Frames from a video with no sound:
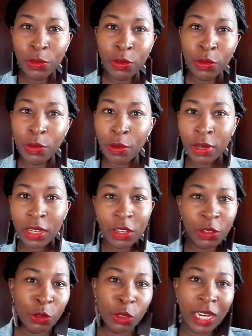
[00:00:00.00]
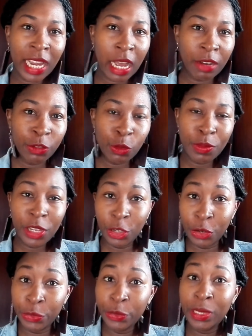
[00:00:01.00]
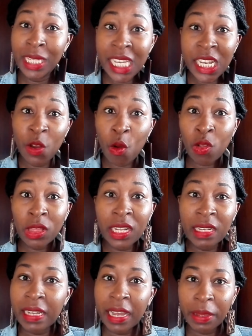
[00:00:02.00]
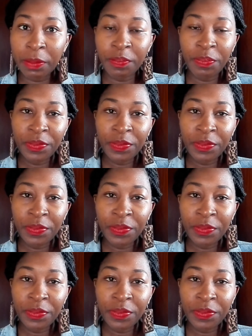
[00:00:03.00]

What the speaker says: don't usually have to be in your routine all the time.